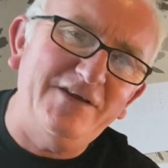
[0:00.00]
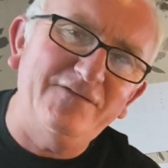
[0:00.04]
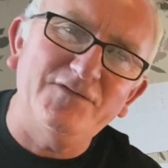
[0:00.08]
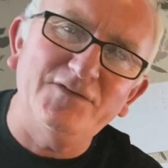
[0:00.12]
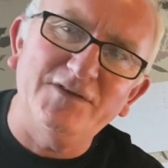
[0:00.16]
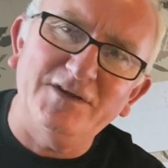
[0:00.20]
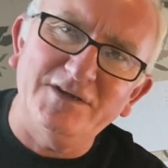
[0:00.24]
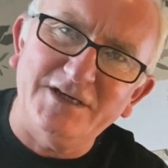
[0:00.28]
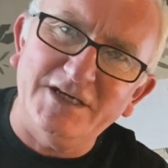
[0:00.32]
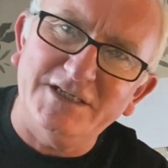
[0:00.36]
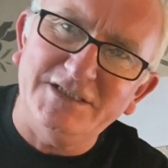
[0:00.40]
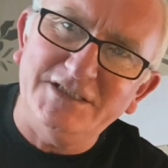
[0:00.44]
from
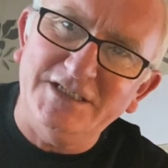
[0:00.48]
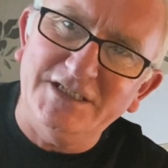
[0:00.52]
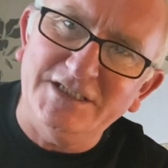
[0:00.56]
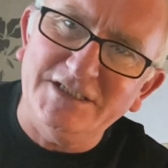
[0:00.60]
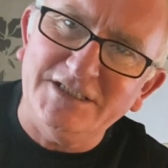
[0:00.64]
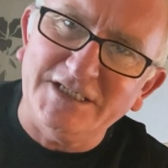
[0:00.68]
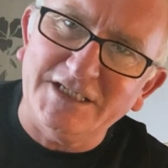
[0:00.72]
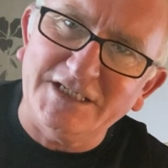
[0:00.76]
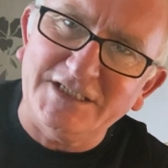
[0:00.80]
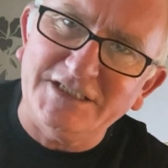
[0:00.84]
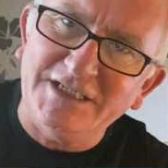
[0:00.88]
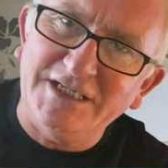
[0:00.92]
the
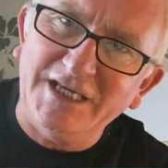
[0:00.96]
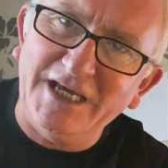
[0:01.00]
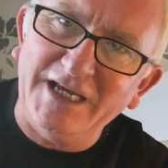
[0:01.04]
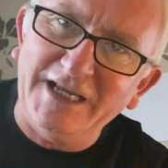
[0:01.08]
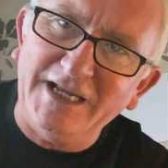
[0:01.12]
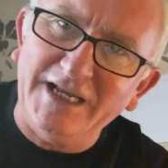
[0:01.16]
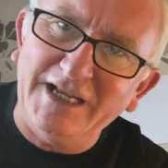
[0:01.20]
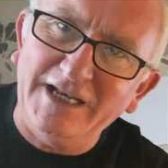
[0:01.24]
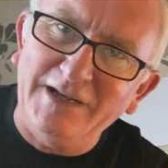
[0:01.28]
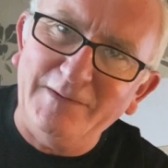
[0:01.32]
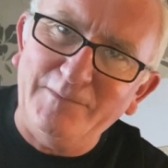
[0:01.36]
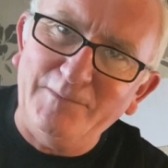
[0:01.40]

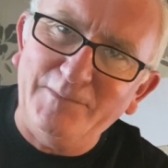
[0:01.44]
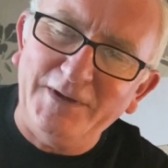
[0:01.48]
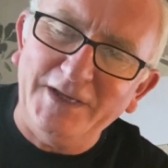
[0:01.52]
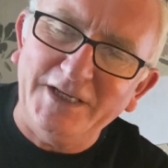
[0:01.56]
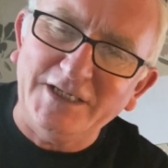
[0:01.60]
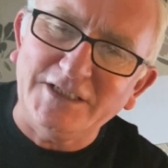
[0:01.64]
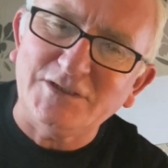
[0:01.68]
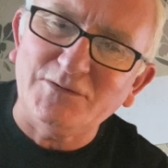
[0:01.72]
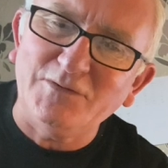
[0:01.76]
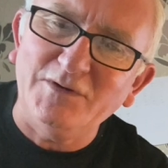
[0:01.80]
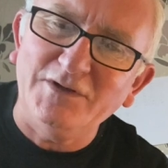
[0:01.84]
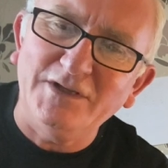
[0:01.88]
1968
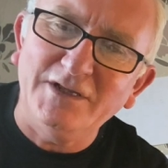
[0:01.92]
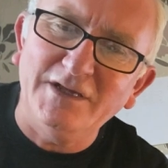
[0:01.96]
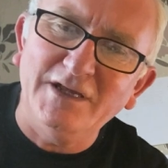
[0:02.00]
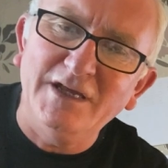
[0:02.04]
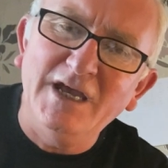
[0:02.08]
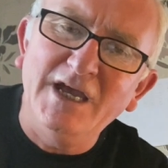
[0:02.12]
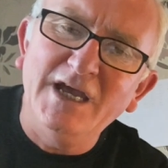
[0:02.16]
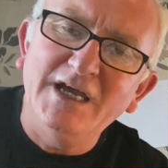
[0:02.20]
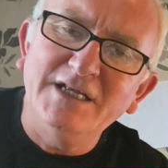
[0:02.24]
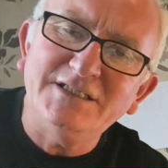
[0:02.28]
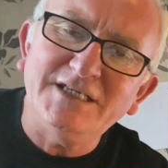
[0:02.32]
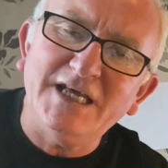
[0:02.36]
Olympics where the
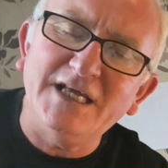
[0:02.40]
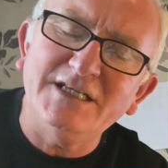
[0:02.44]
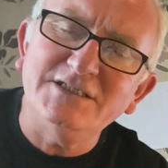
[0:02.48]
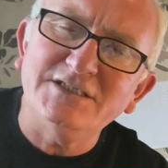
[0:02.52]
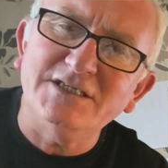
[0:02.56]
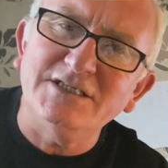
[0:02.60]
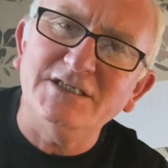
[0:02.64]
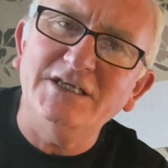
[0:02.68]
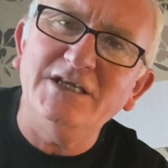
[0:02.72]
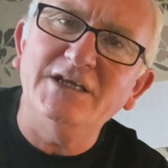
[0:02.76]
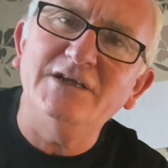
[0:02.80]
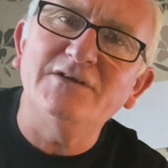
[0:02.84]

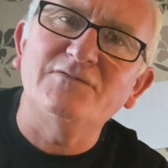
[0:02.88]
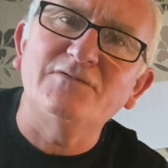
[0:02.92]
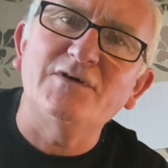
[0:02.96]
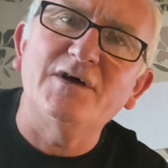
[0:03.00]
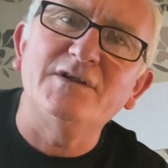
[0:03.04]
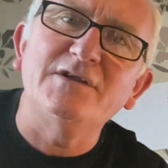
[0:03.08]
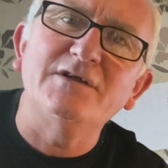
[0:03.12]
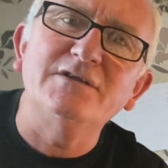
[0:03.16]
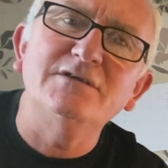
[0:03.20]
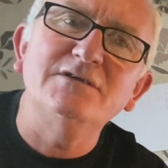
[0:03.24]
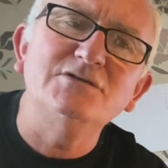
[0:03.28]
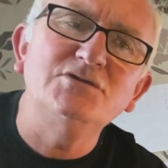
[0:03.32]
Tanzanian
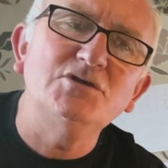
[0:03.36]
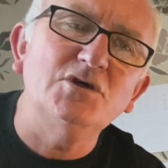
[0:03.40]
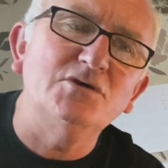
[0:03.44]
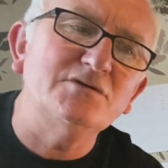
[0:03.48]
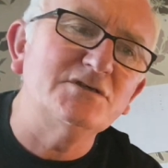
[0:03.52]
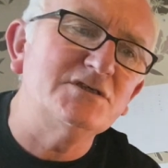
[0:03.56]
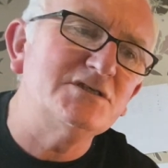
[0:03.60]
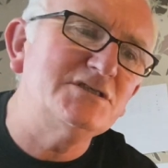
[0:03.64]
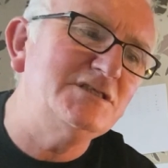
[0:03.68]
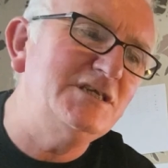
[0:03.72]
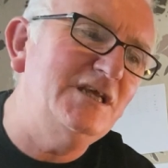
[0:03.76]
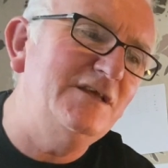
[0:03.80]
runner, John
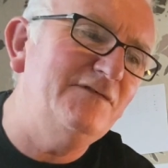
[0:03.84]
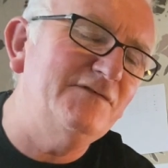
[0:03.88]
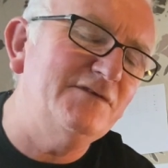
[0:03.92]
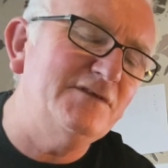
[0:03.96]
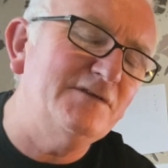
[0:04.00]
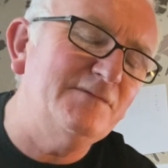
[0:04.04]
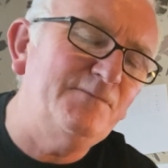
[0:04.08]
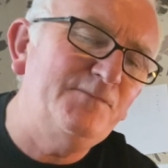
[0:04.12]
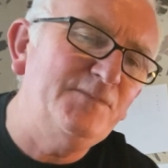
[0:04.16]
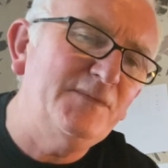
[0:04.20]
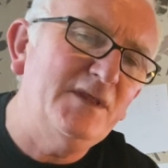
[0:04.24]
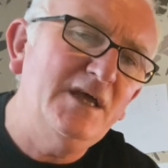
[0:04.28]

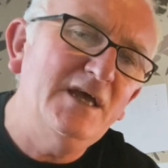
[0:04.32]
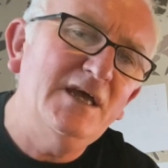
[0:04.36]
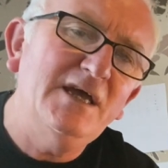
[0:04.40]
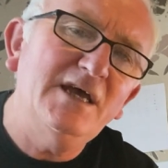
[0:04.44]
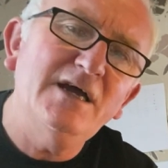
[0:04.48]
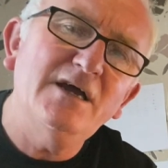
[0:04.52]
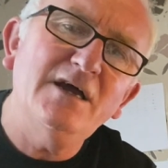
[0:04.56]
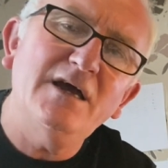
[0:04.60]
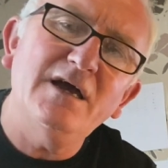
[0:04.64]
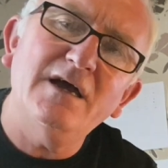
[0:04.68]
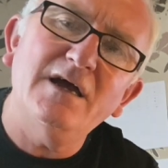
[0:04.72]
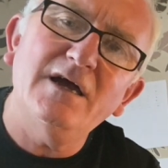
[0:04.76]
Stephen
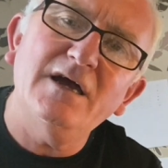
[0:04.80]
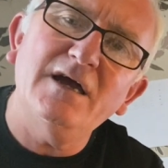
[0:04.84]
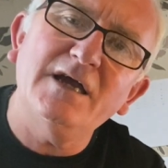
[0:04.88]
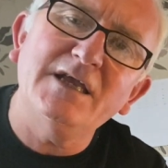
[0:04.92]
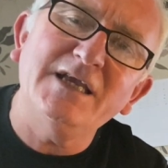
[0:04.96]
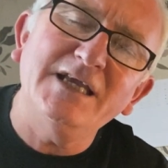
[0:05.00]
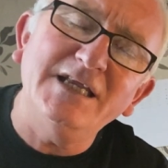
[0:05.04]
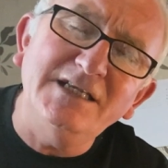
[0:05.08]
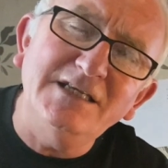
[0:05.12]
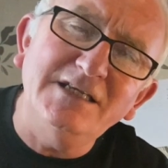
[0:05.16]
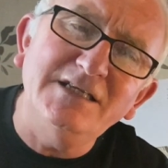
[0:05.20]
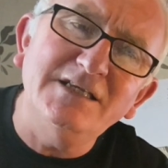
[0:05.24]

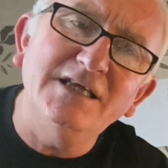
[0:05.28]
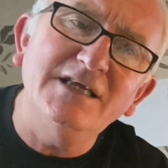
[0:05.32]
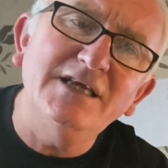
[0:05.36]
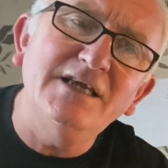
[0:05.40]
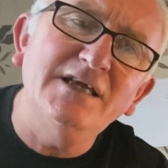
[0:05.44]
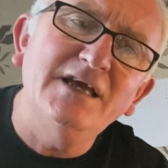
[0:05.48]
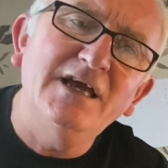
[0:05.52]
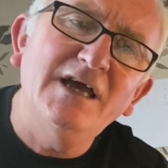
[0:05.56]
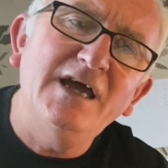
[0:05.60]
Akhwari,